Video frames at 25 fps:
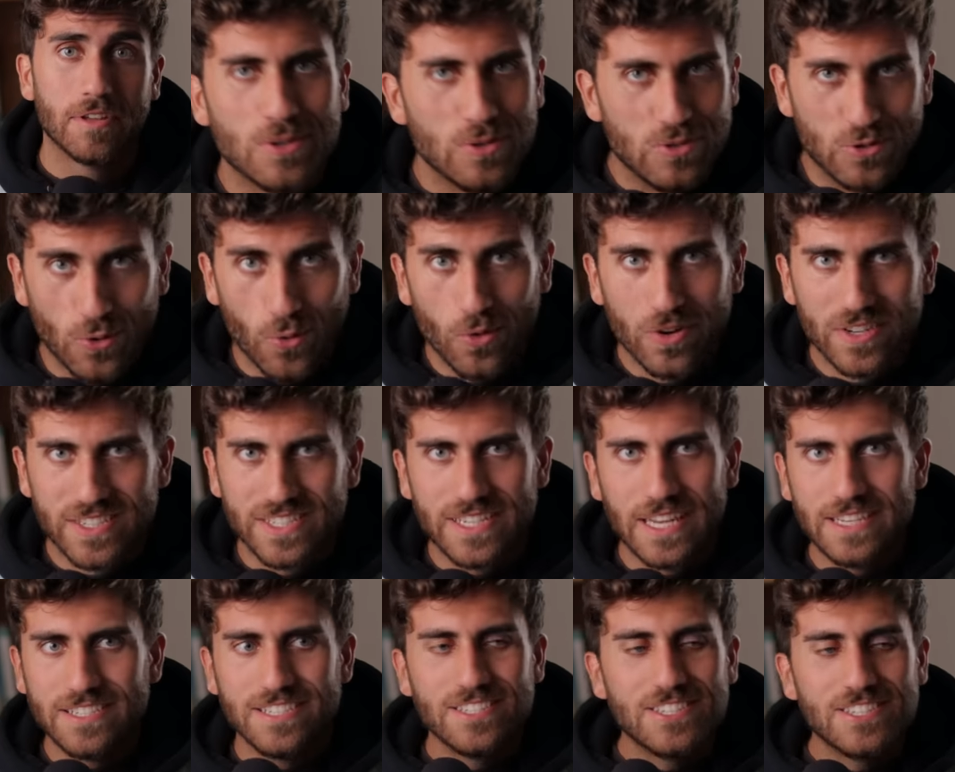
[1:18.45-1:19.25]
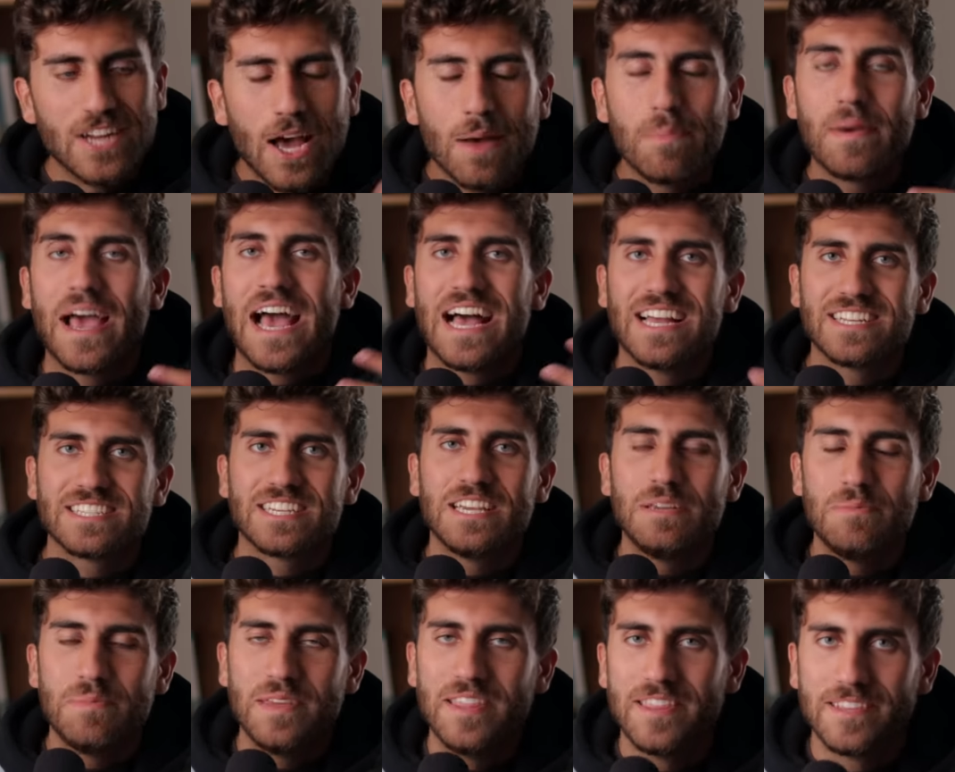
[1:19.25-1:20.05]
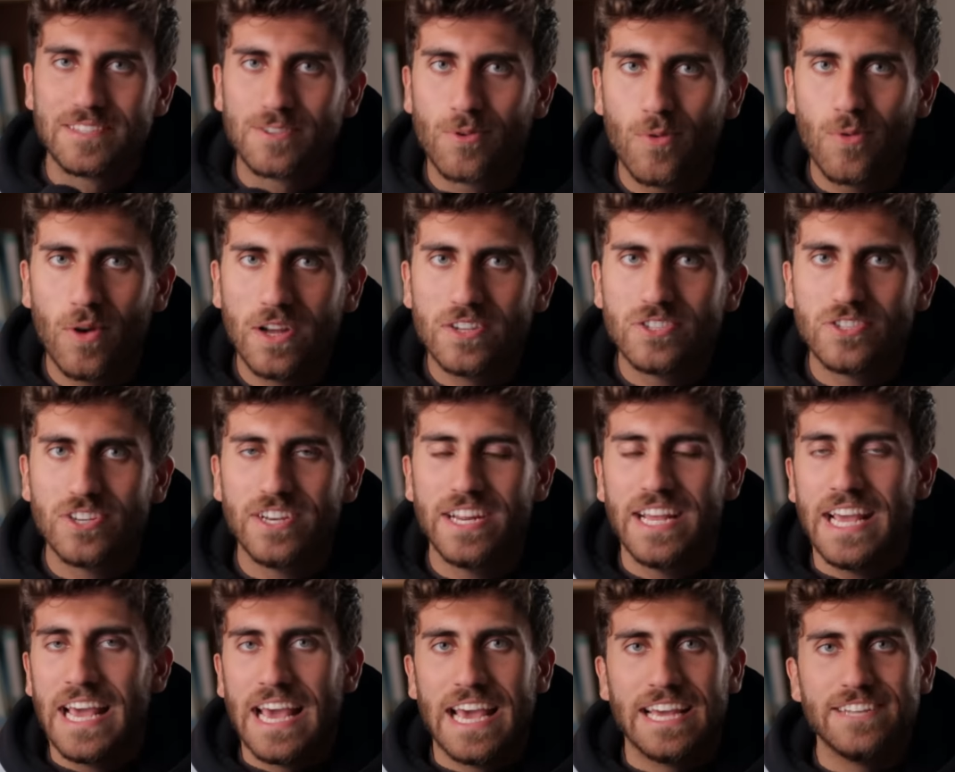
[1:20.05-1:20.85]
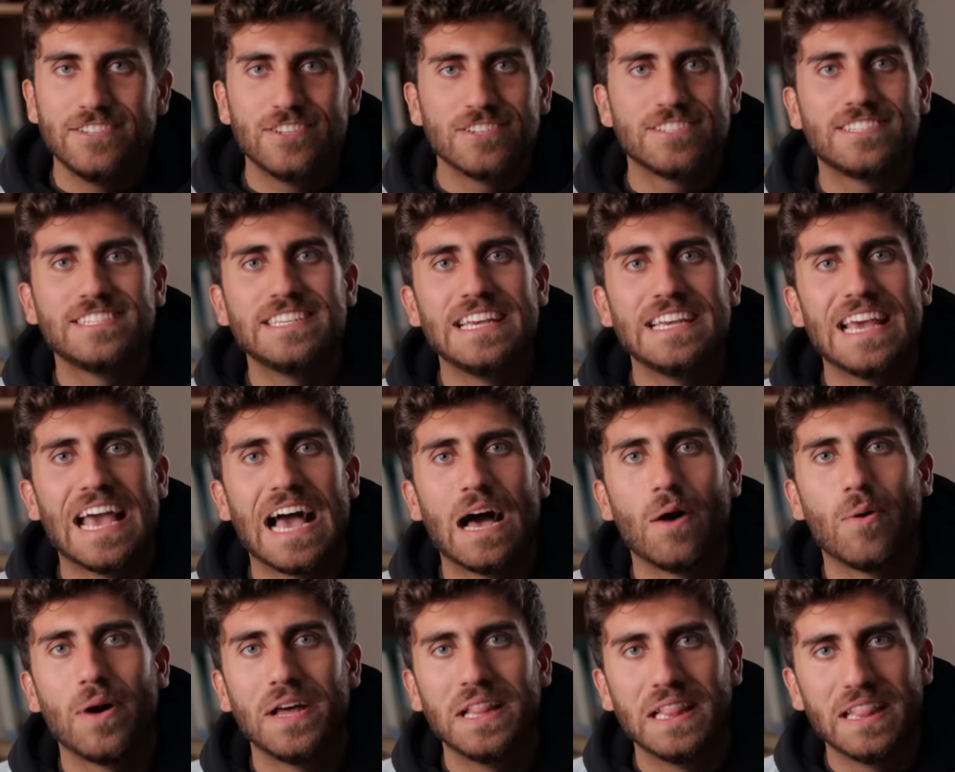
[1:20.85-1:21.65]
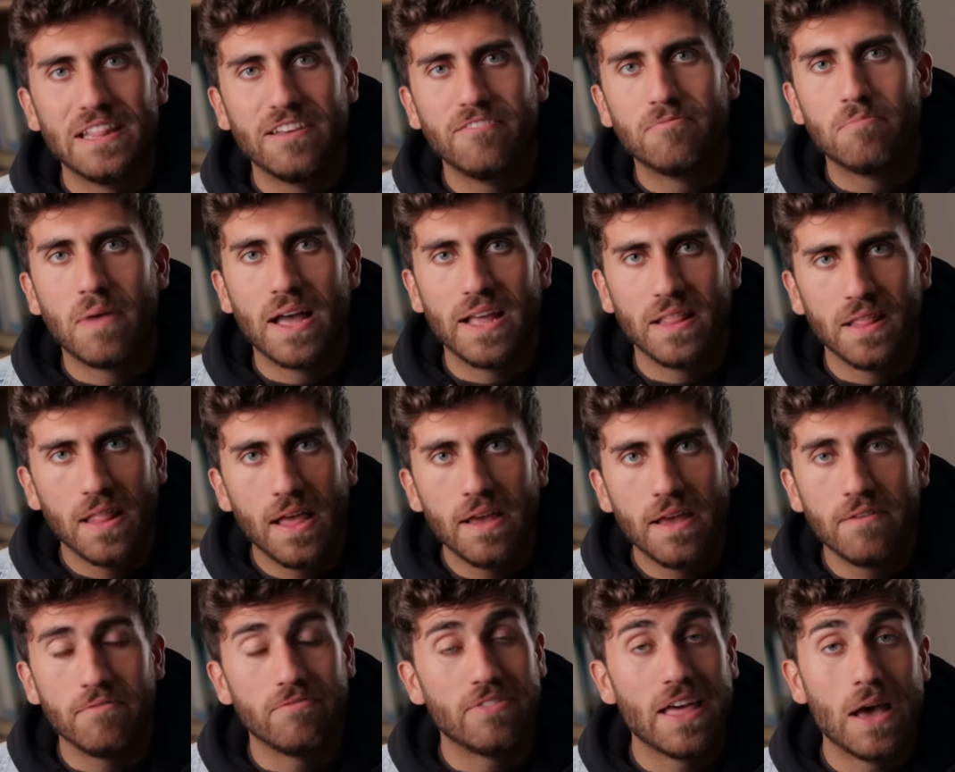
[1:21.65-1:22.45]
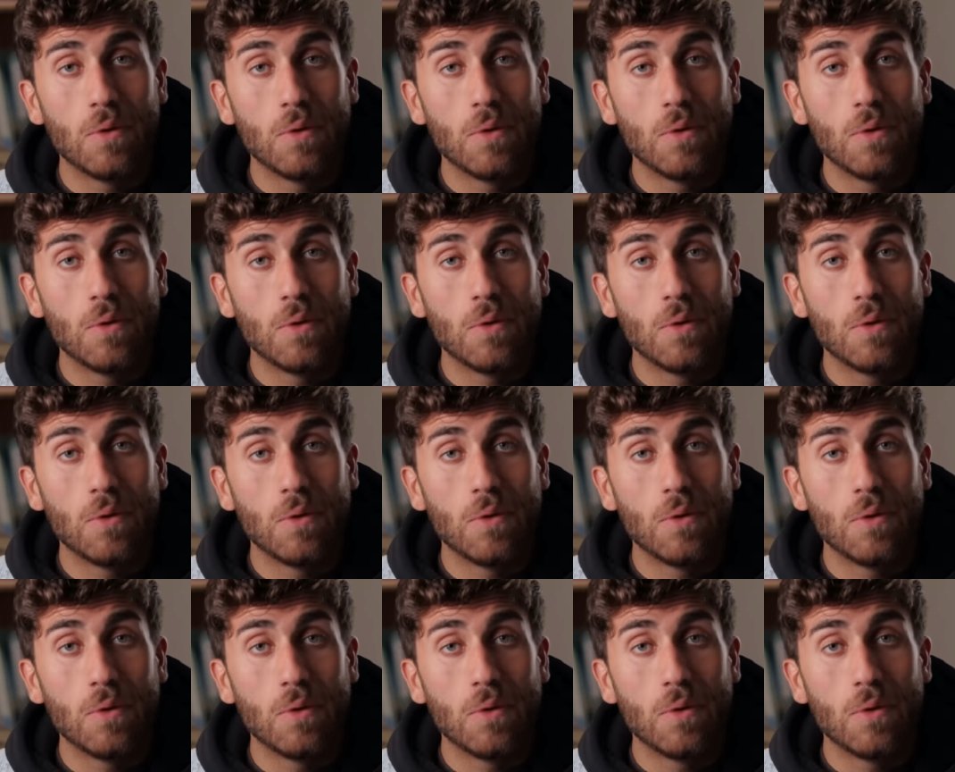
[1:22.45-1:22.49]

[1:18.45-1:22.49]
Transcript: So Jordan says, "Stop asking me this question and just see how I live my life.